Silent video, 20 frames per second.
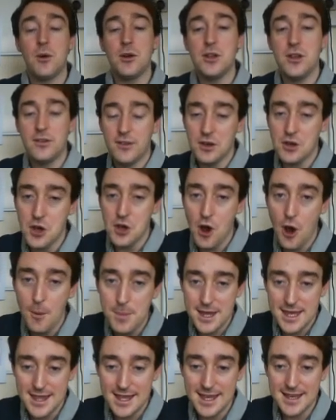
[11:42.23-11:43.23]
you to
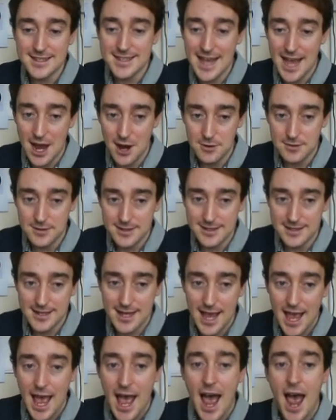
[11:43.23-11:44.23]
copy this out
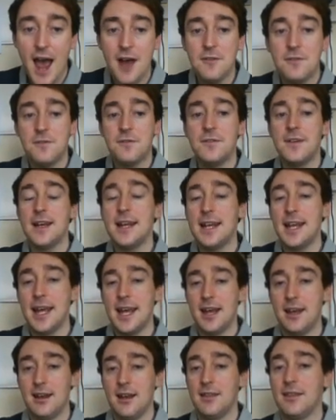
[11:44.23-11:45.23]
and fill
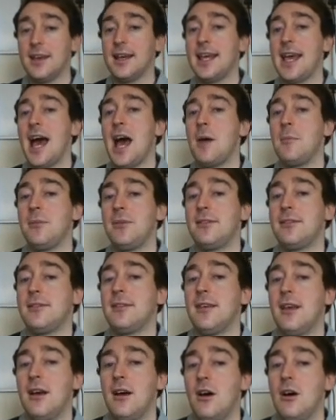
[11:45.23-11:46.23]
in the gaps
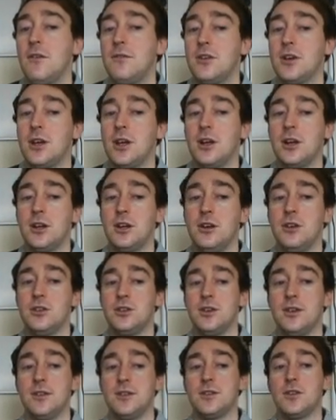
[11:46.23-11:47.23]
of the
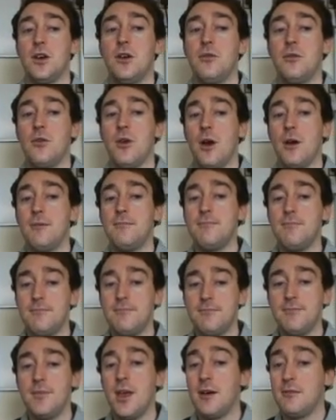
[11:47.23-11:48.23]
conclusion. So
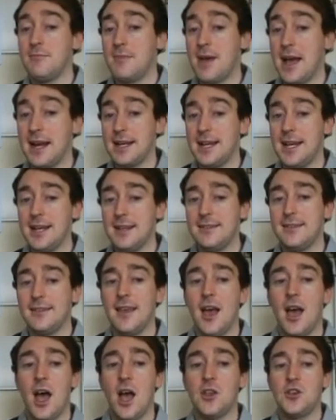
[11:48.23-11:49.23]
the magnet
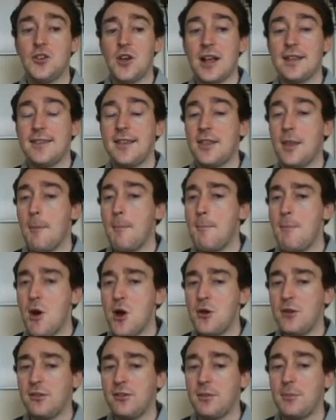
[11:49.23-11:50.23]
attracted the
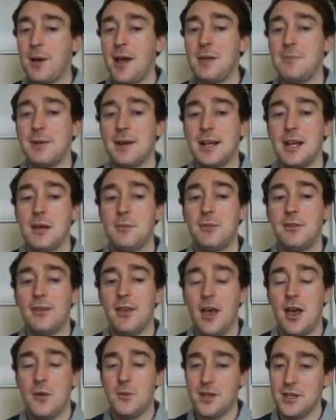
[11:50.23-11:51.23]
most paper clips,
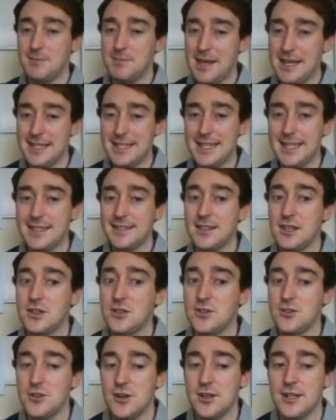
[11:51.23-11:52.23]
which means it's the
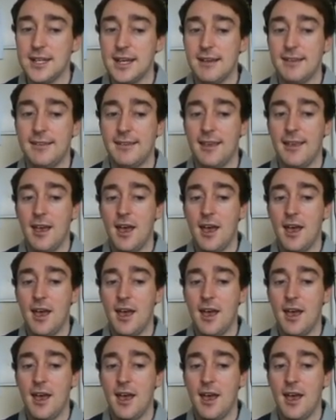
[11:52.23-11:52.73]
strongest.